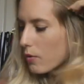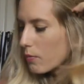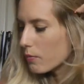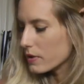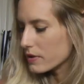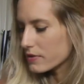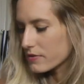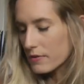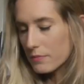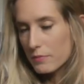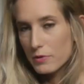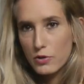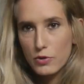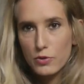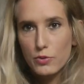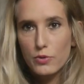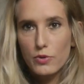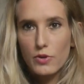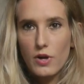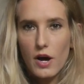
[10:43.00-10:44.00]
with some
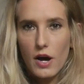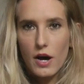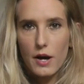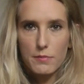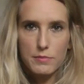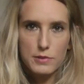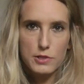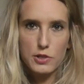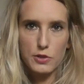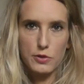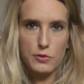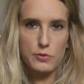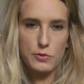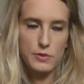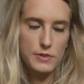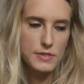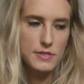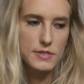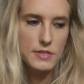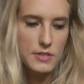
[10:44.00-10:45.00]
cool
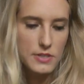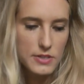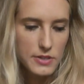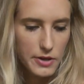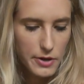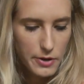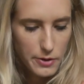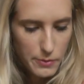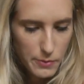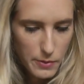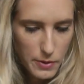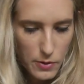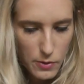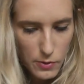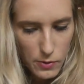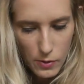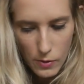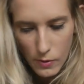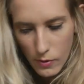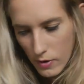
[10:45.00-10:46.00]
updos to do,
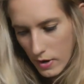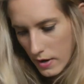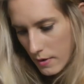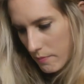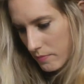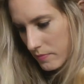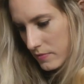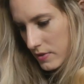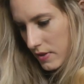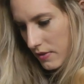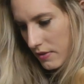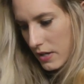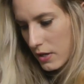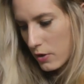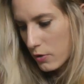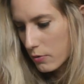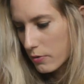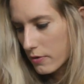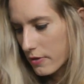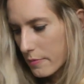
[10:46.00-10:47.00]
or something
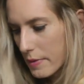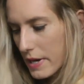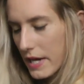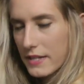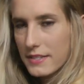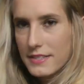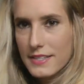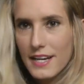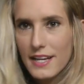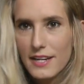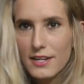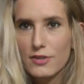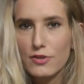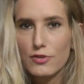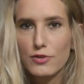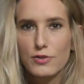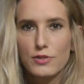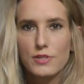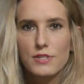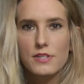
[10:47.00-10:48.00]
cool with a bandana
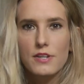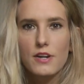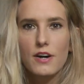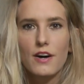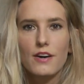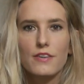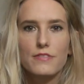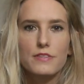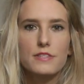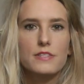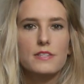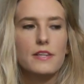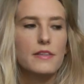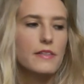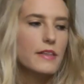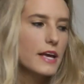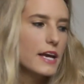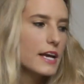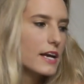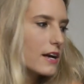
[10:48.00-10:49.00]
or scarf or
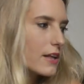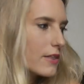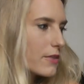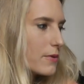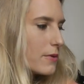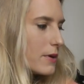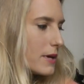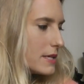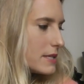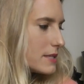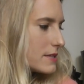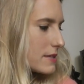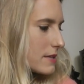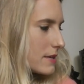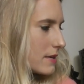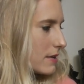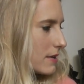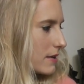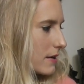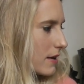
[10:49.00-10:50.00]
something. Otherwise,
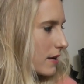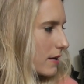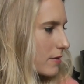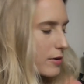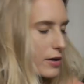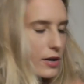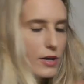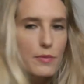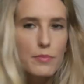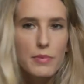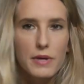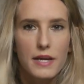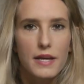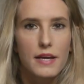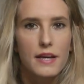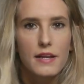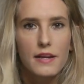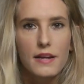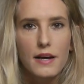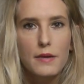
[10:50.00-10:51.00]
I'm going to
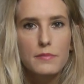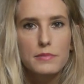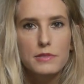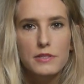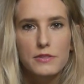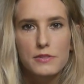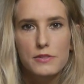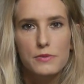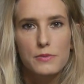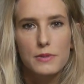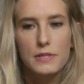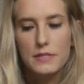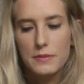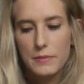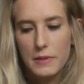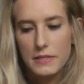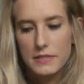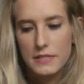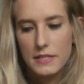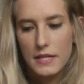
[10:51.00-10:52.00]
be an absolute sweaty
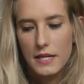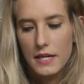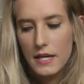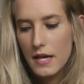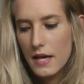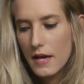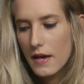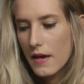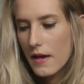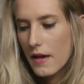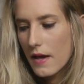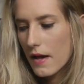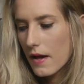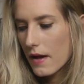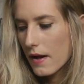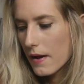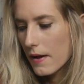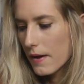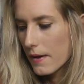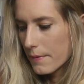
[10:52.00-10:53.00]
Betty.
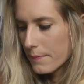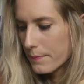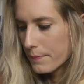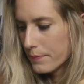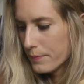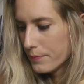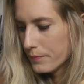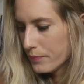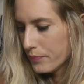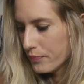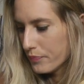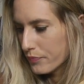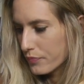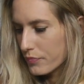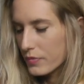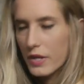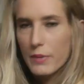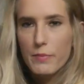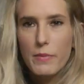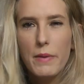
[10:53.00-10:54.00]

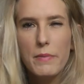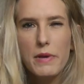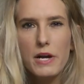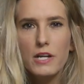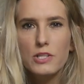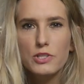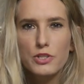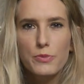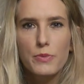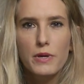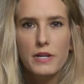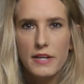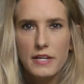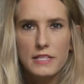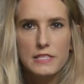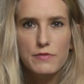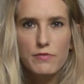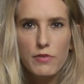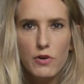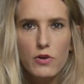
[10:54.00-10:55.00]
Maybe I'll do my
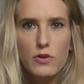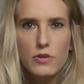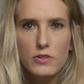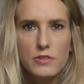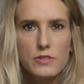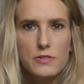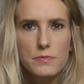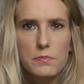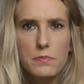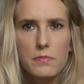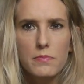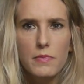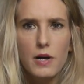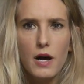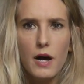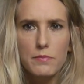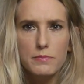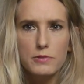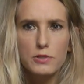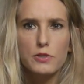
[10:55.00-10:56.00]
next vlog on some
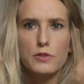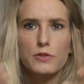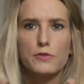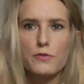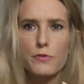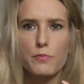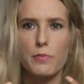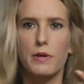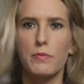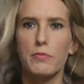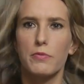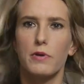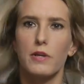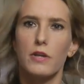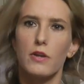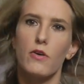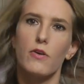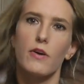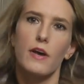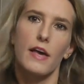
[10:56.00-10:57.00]
updos for people with
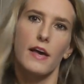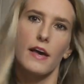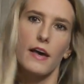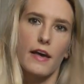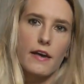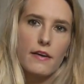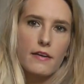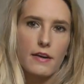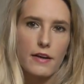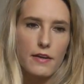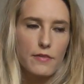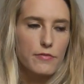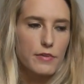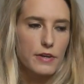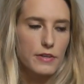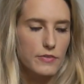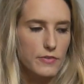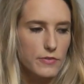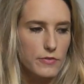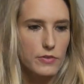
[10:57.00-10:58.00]
long hair at
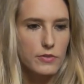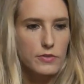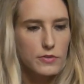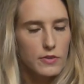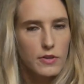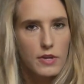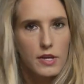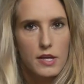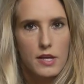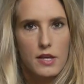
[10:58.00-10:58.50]
festivals.